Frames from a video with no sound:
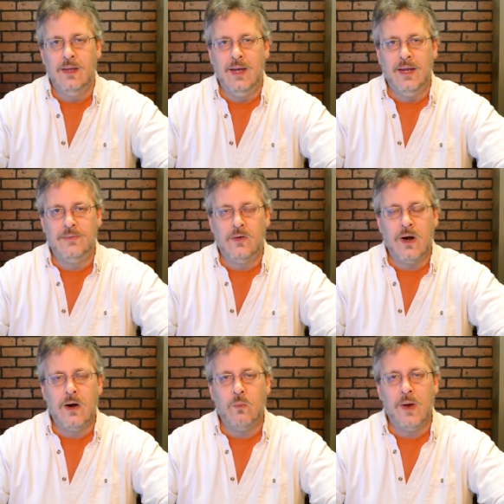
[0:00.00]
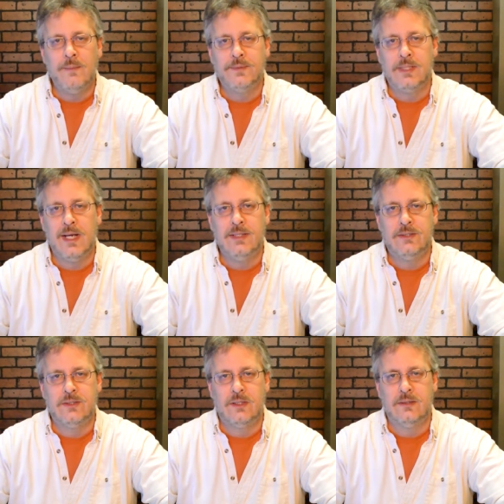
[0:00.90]
And there are
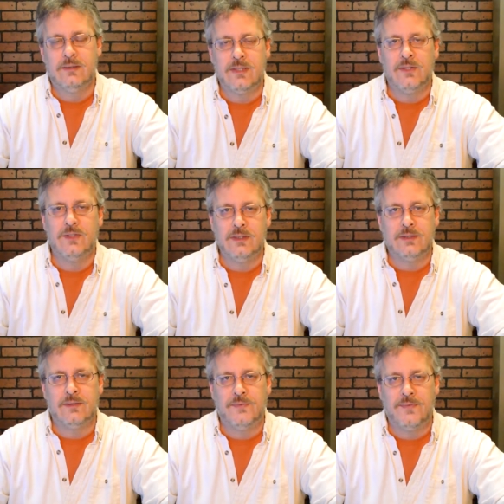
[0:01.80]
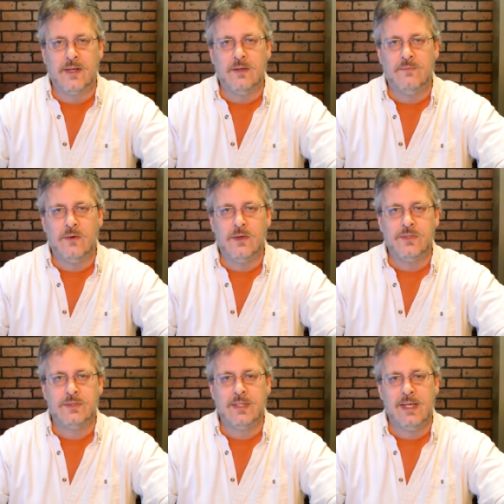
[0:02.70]
websites such as
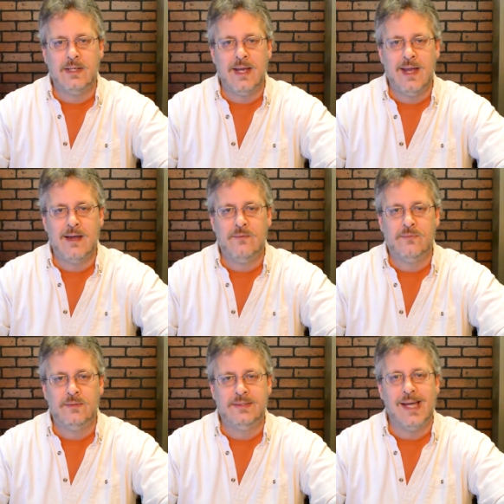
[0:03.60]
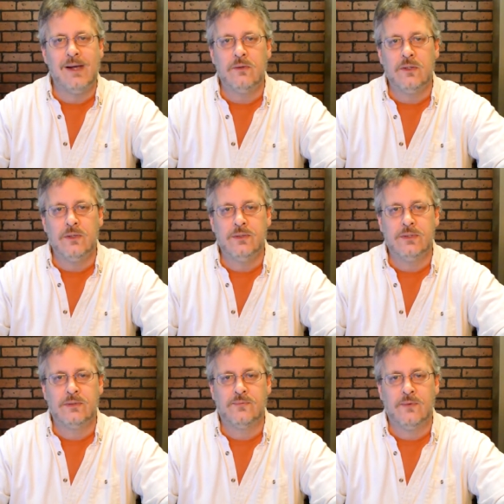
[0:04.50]
Thingiverse that have
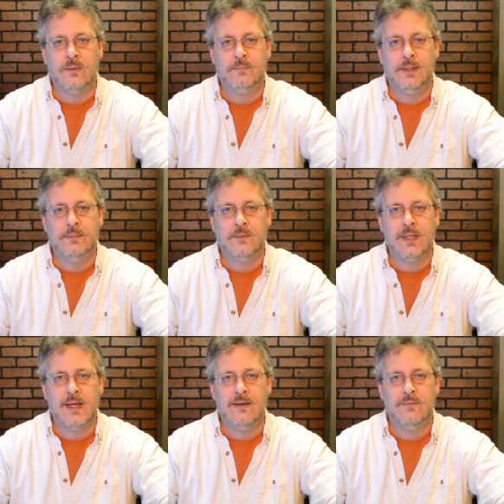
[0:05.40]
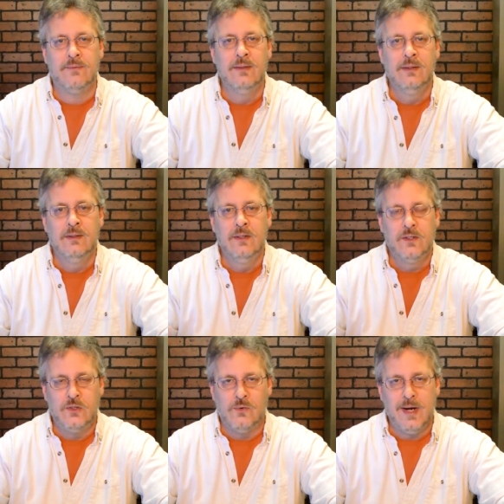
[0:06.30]
downloads from people that have
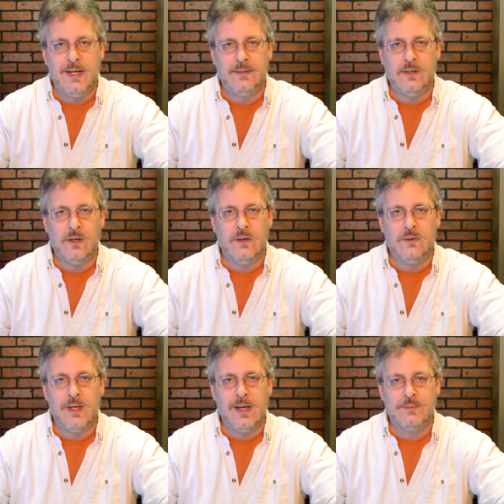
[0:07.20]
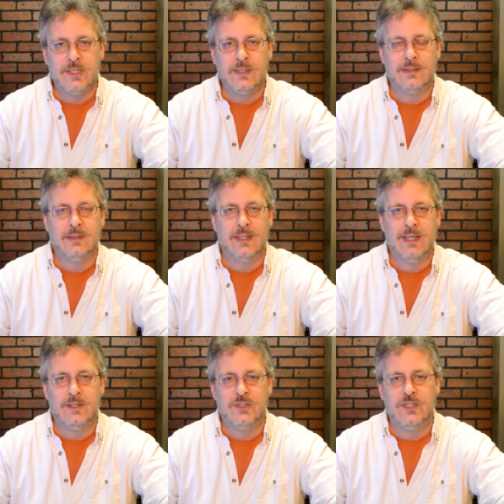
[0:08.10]
created their own objects
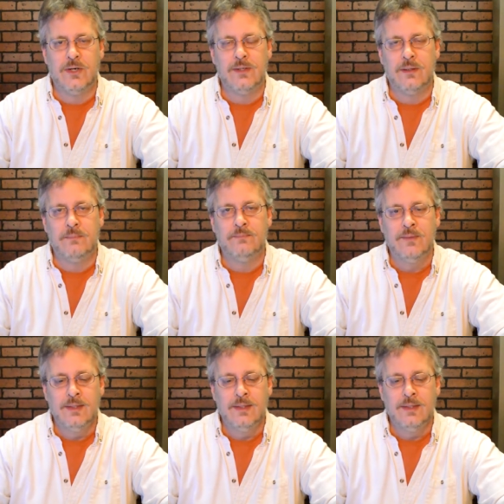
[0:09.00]
and share them.